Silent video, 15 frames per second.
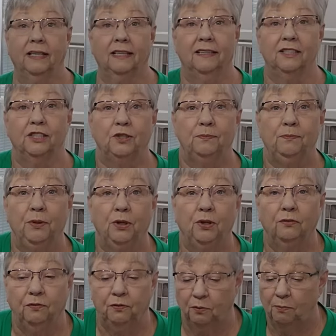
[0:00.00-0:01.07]
got this
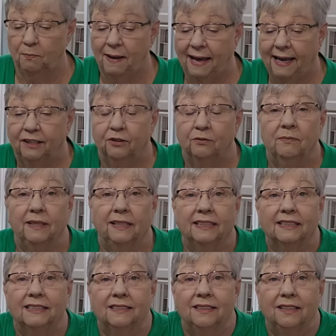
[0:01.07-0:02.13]
beautiful batter
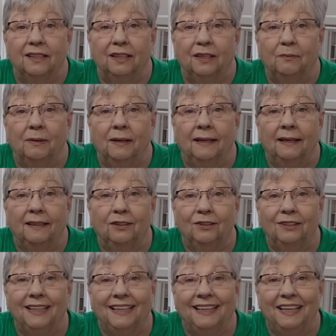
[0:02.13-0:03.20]
mixed up. And
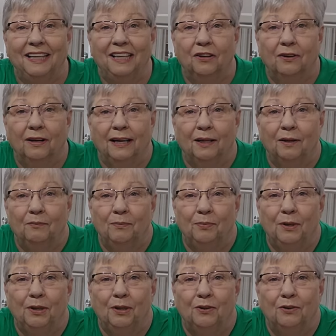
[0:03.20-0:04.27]
look here how
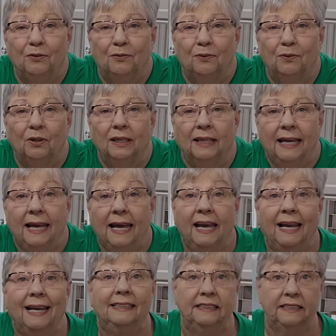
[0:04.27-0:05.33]
beautiful.
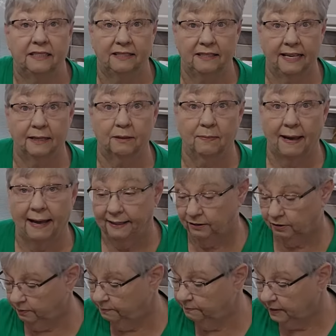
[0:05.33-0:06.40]
It's thick
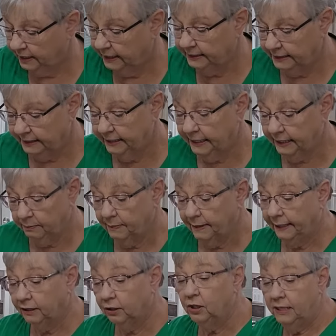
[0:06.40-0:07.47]
batter. It's thick
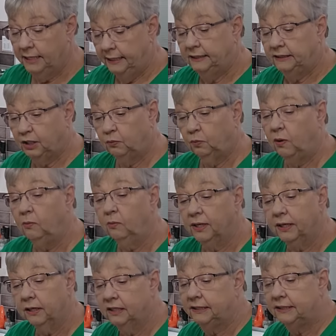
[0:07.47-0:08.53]
batter. So what we're
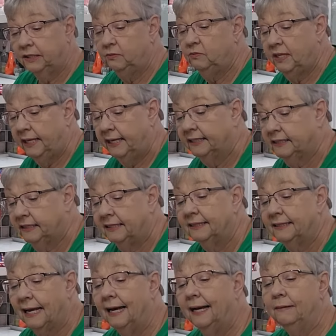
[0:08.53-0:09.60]
going to do next
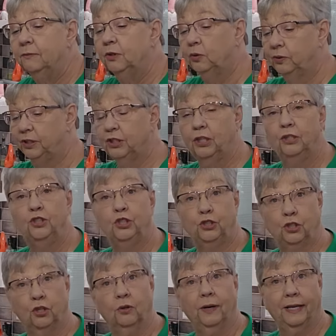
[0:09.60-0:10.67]
is I'm going to
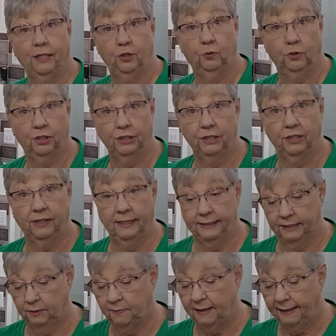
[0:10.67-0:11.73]
stir in. You want to do
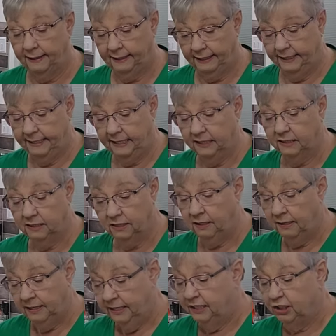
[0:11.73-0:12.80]
these by hand.
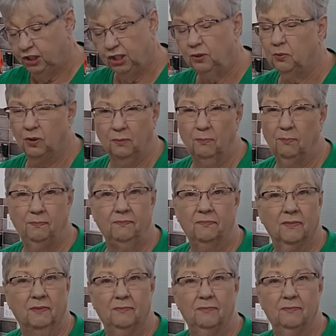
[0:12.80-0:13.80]
You don't want to